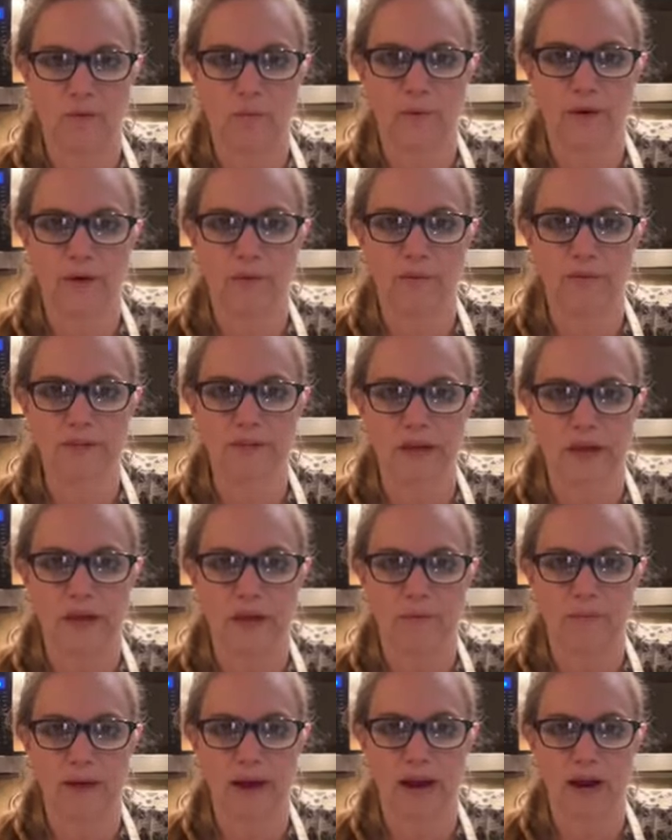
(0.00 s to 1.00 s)
when it was
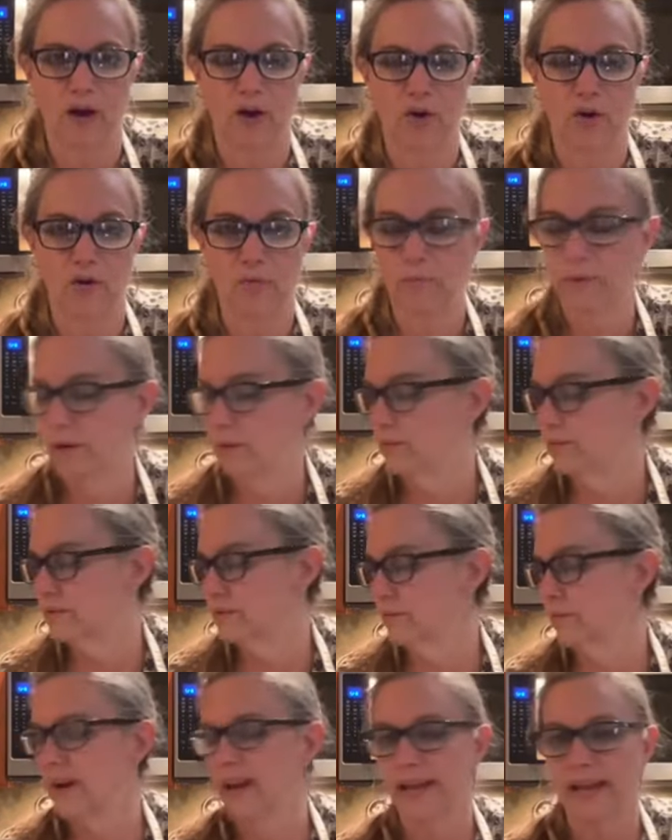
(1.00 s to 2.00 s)

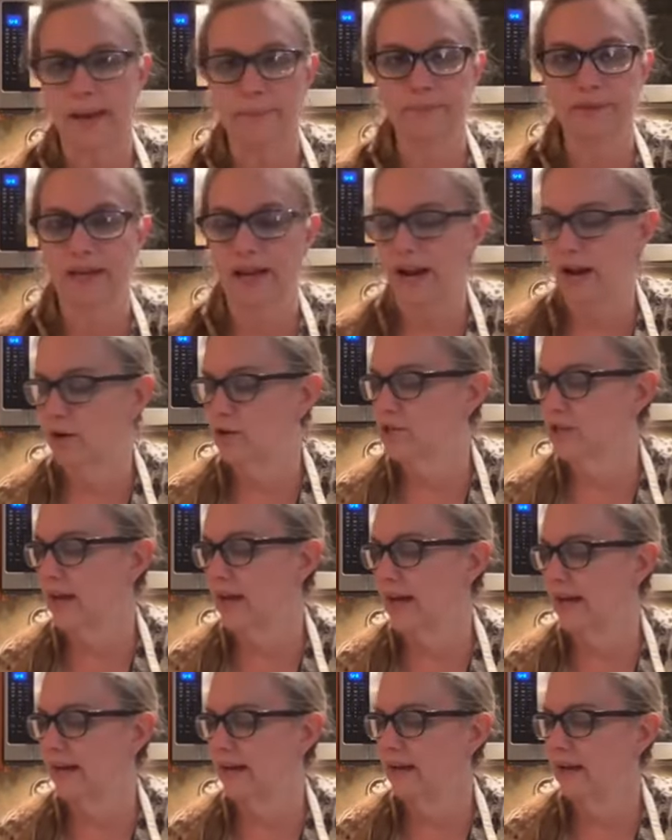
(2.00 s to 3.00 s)
when I kept it
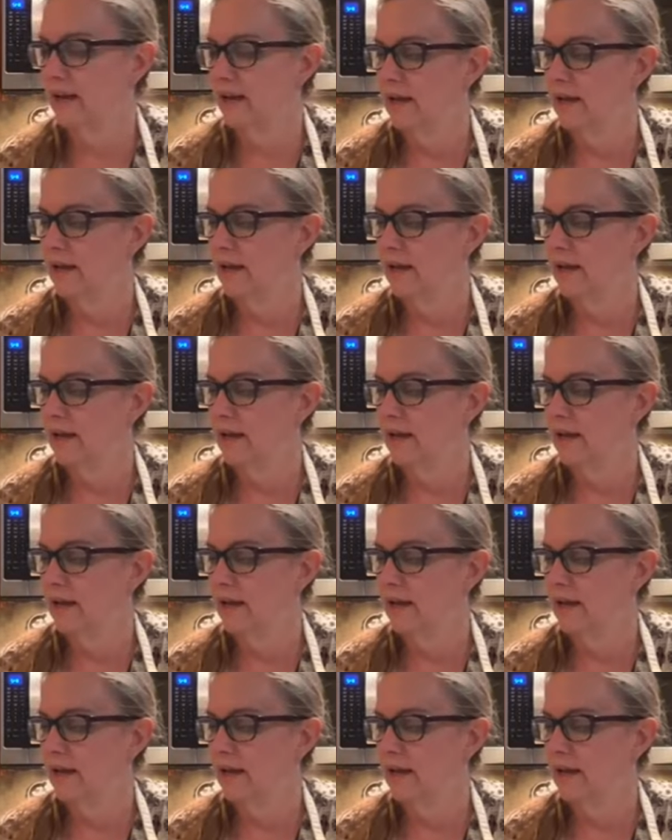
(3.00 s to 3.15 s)
airtight.